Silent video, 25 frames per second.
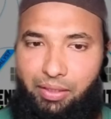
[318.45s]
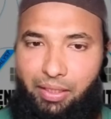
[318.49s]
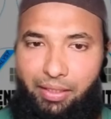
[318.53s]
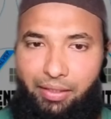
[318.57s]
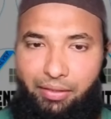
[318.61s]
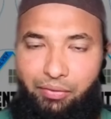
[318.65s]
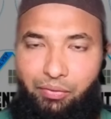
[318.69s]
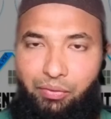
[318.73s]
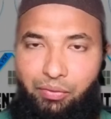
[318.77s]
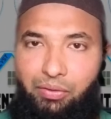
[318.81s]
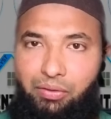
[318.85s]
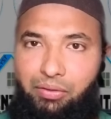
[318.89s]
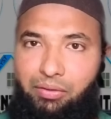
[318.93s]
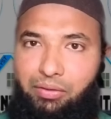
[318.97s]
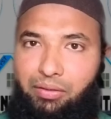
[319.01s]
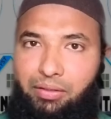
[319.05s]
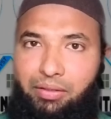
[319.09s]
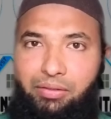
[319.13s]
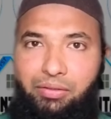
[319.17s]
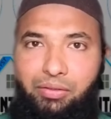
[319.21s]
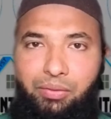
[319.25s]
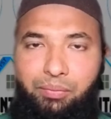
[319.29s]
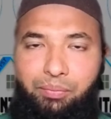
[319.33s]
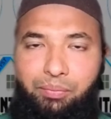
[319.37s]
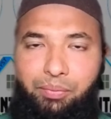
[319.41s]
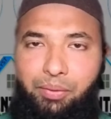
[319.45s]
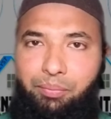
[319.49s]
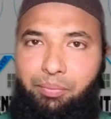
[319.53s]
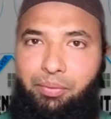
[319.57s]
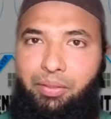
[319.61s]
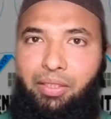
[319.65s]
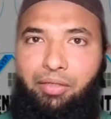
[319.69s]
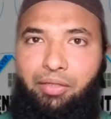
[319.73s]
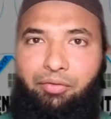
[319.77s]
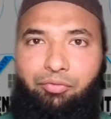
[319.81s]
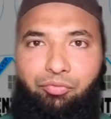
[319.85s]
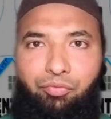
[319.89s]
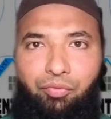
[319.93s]
I don't think so
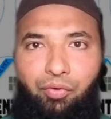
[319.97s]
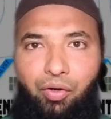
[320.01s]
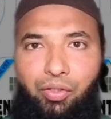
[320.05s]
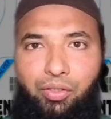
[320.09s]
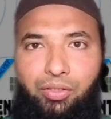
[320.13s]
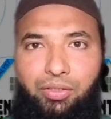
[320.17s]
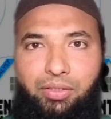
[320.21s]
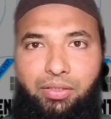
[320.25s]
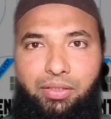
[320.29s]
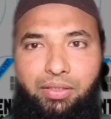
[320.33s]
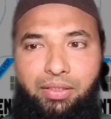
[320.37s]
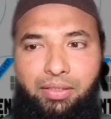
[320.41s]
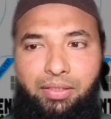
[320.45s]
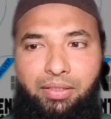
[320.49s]
people have watched.